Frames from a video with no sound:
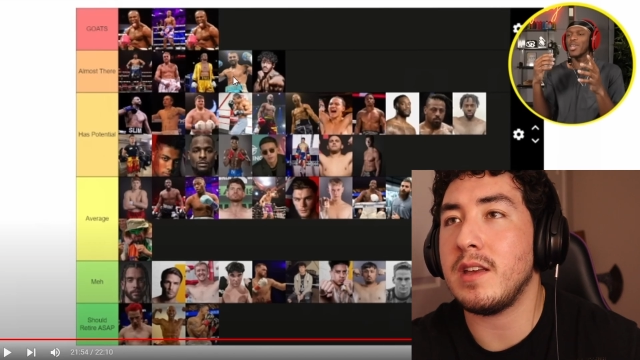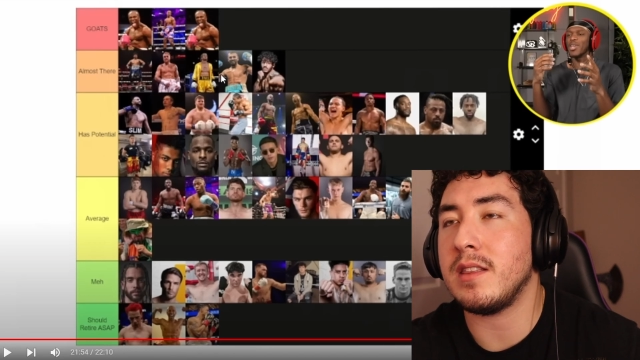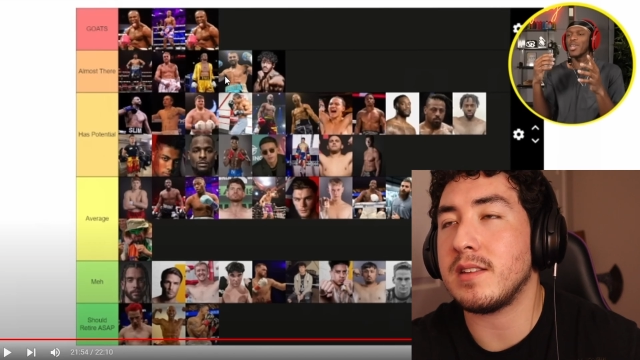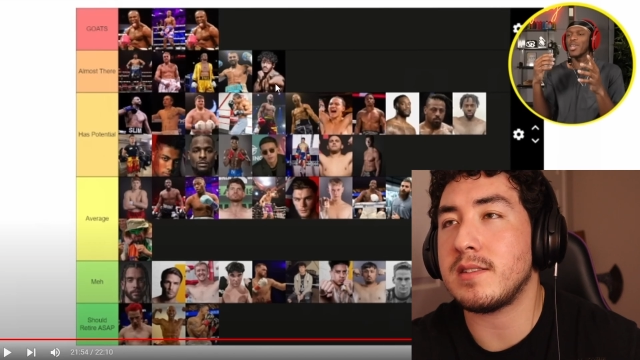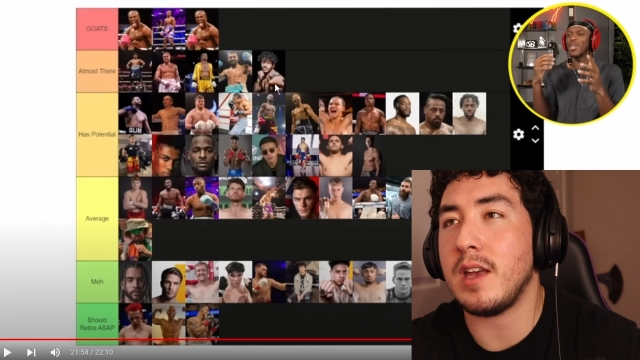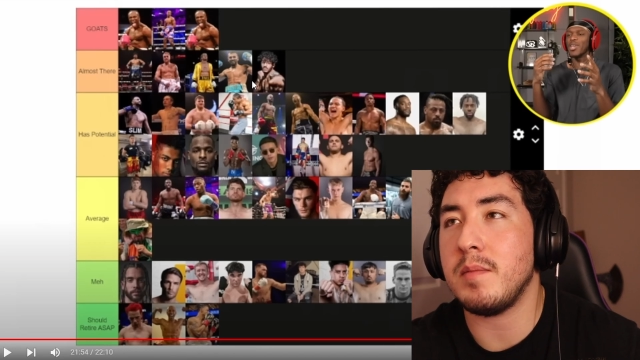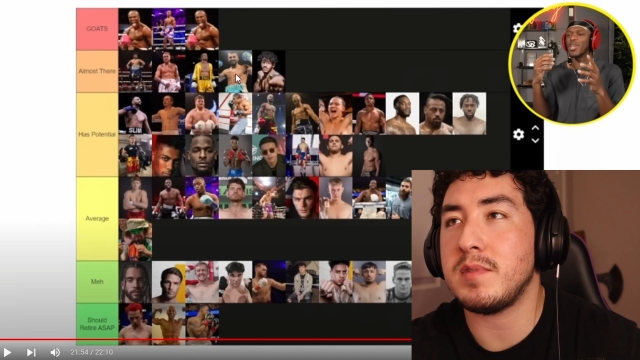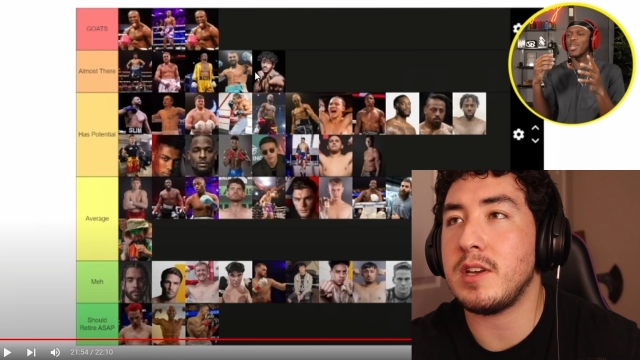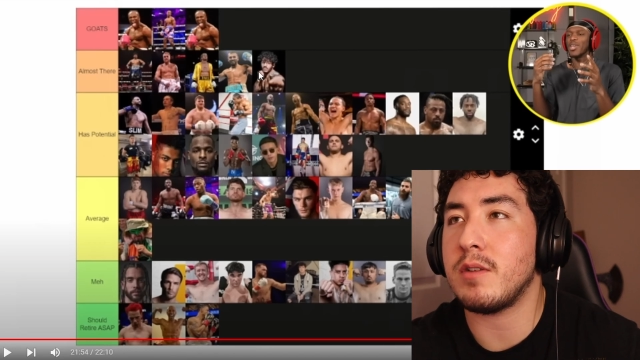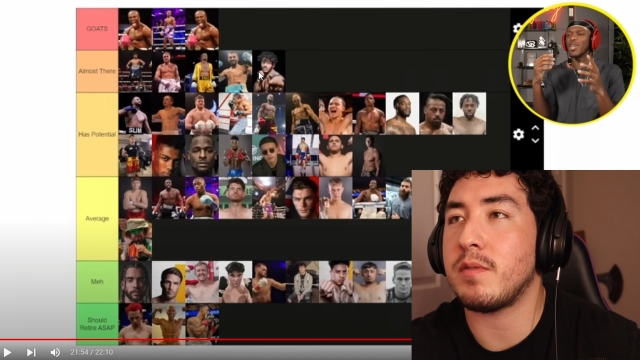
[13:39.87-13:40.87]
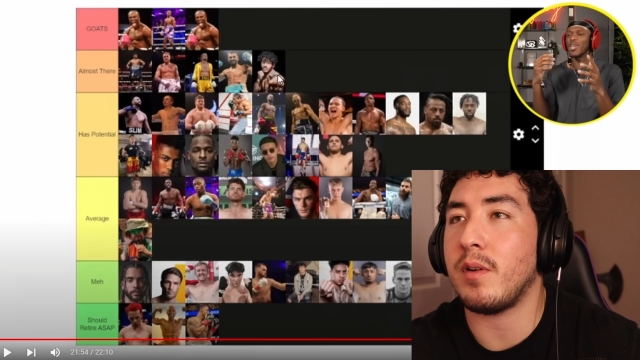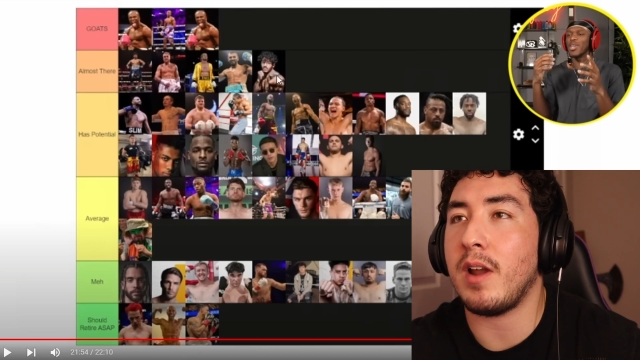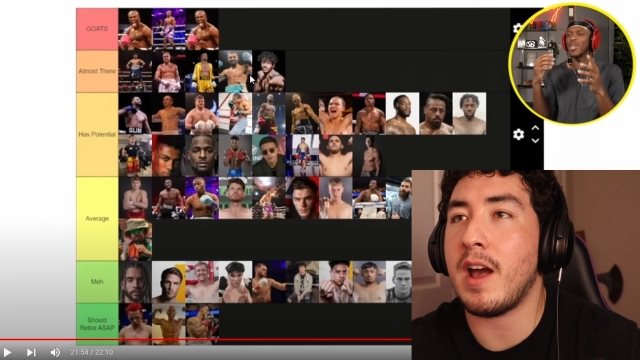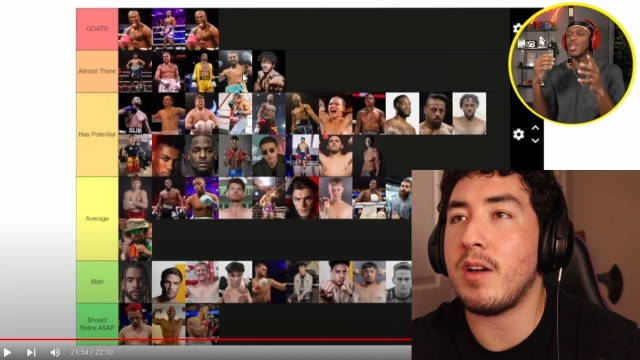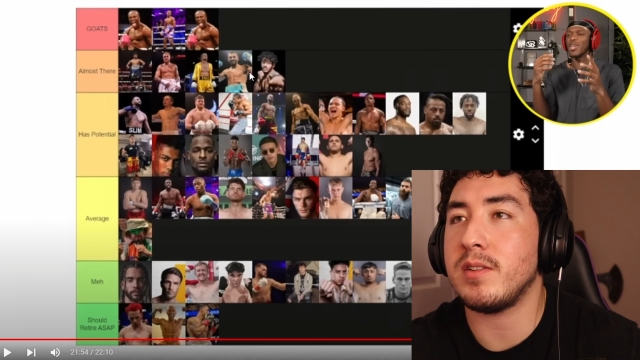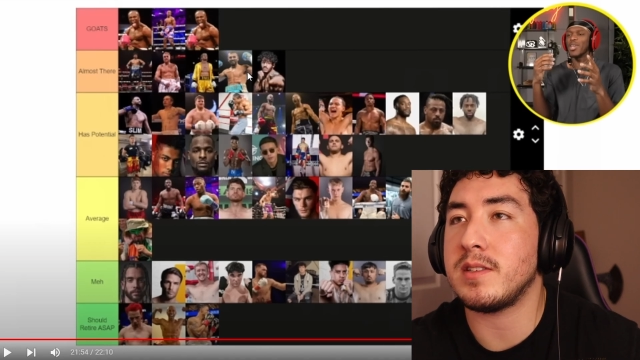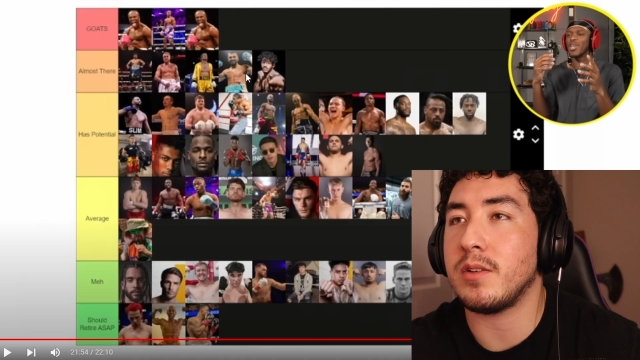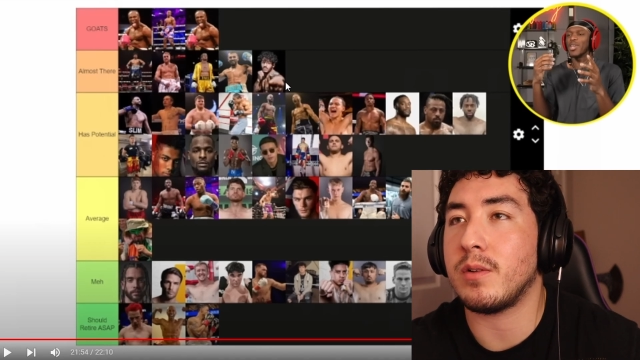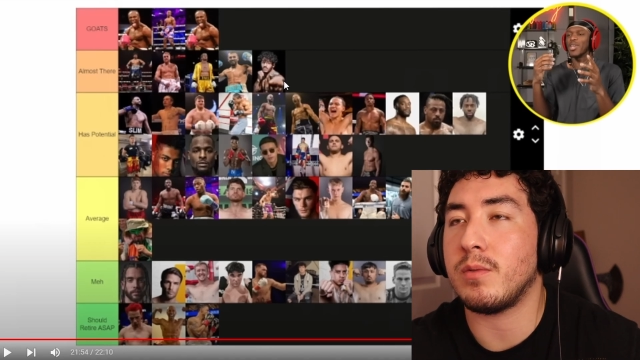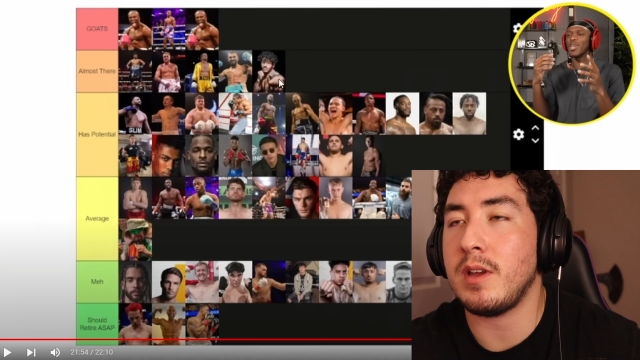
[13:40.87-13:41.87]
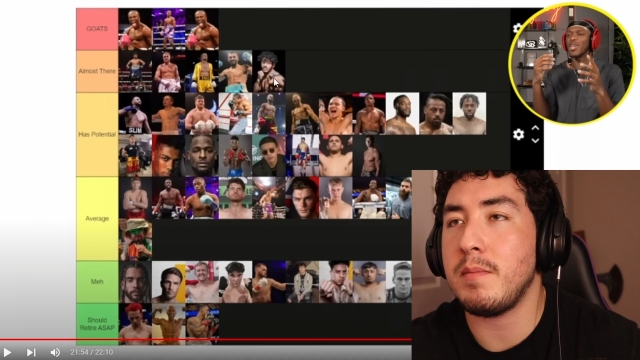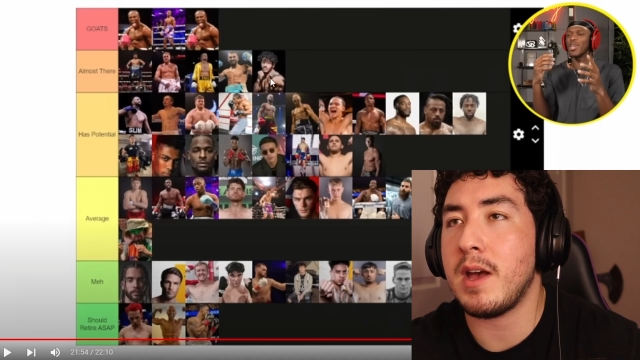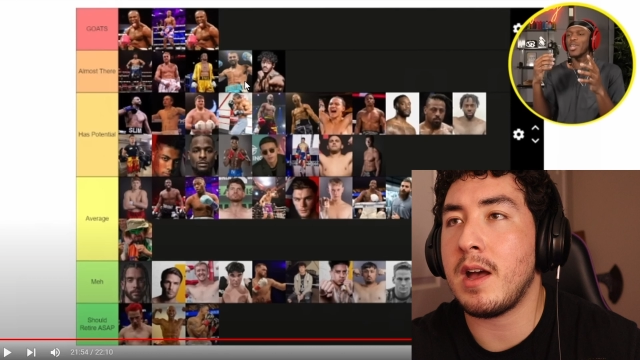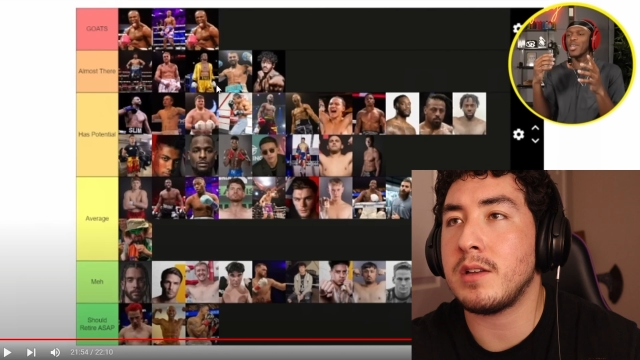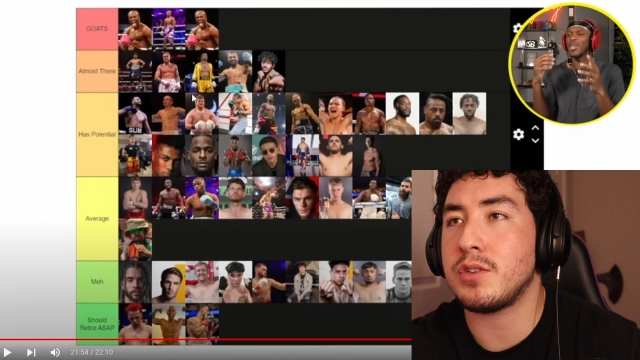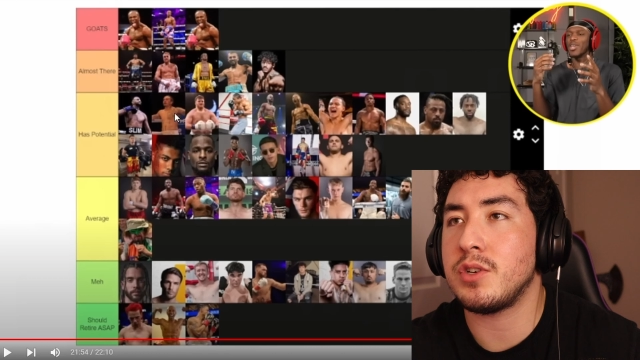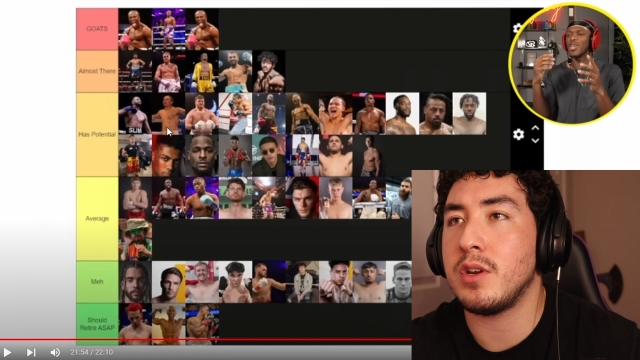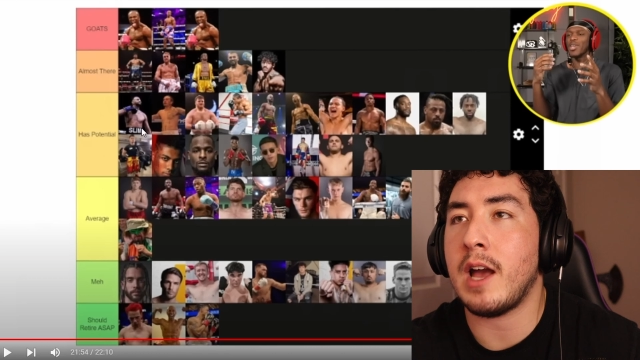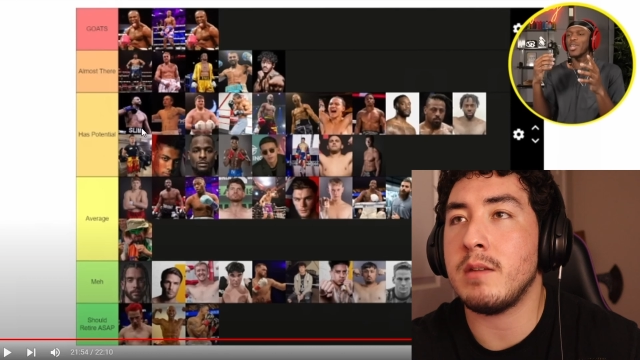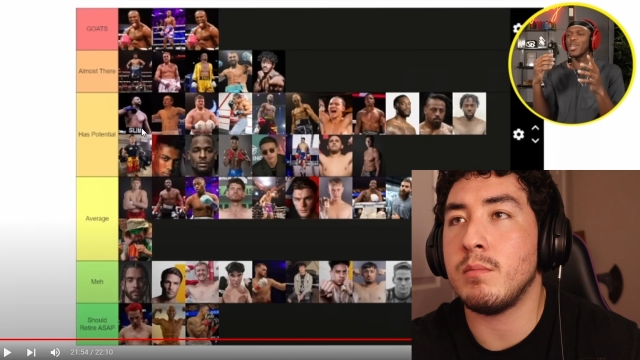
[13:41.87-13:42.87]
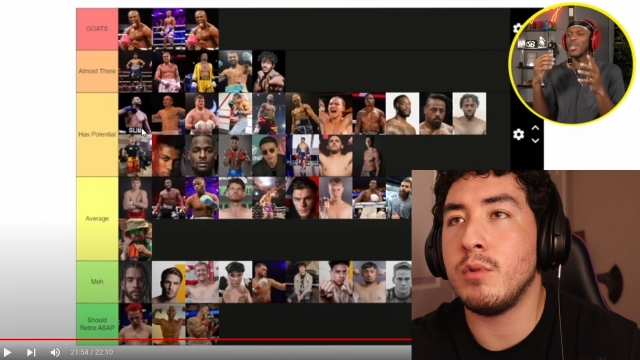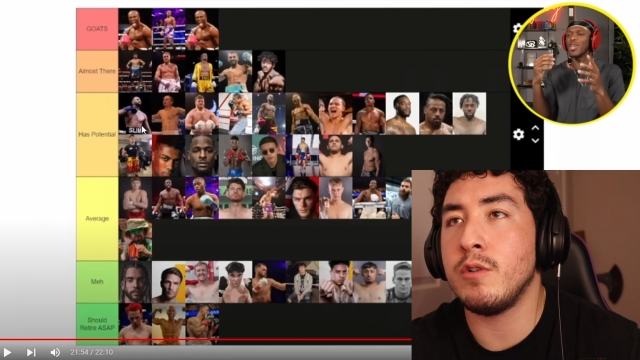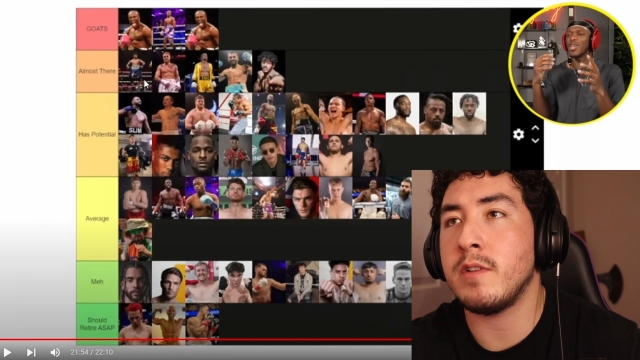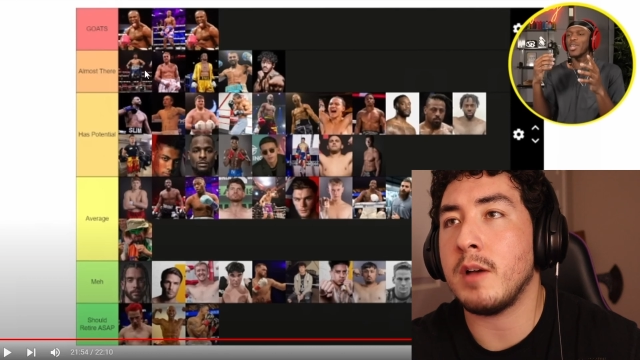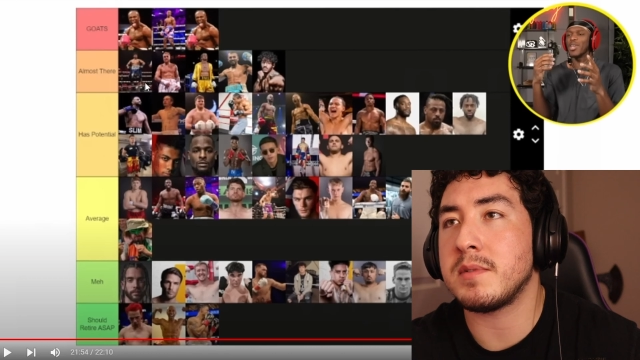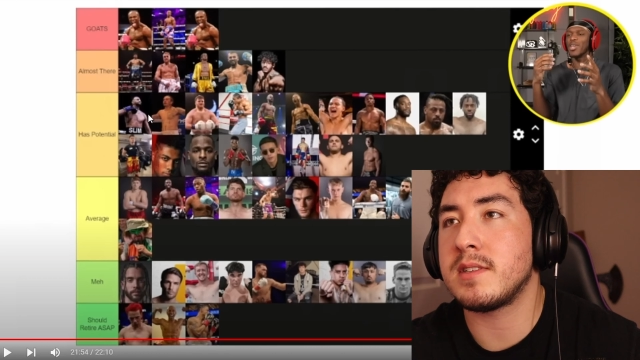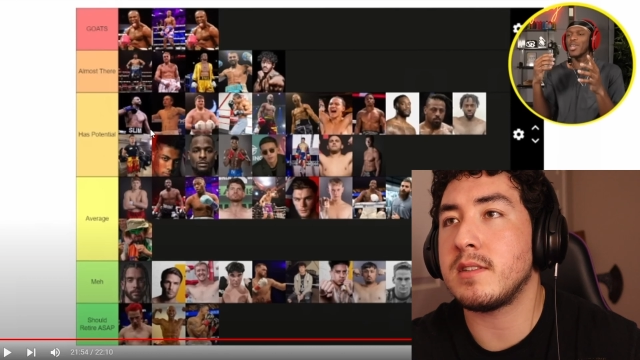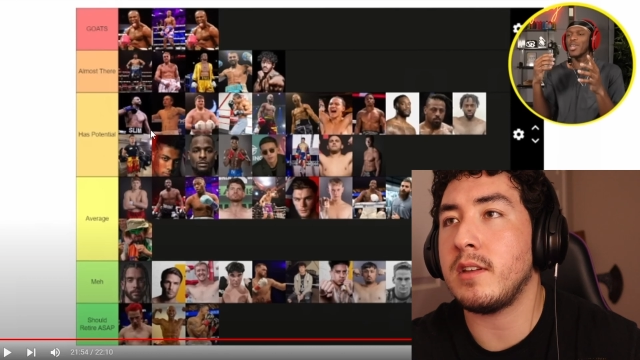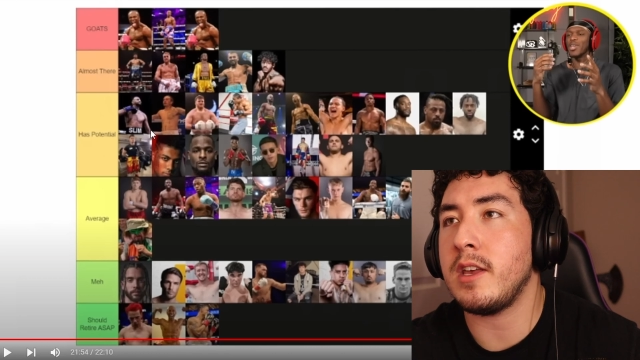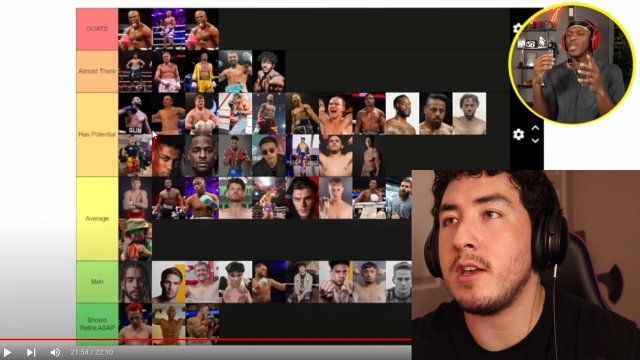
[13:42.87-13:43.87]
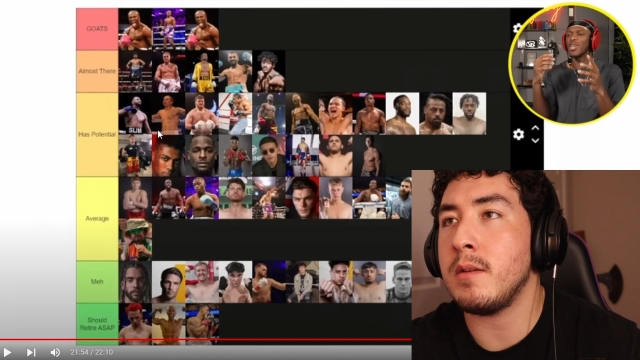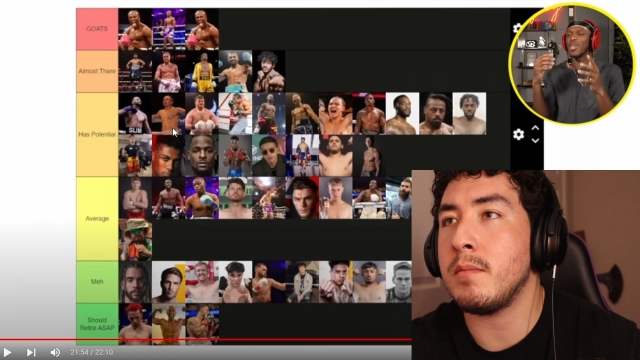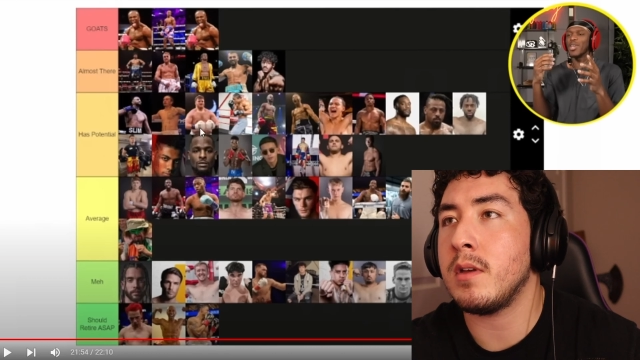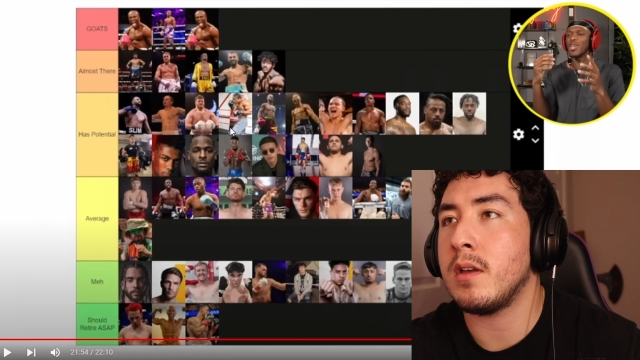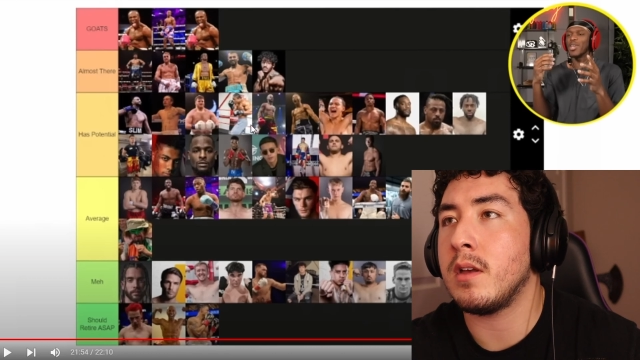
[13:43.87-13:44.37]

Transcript: in the same tier for now until the rematch. I'd move up Slim.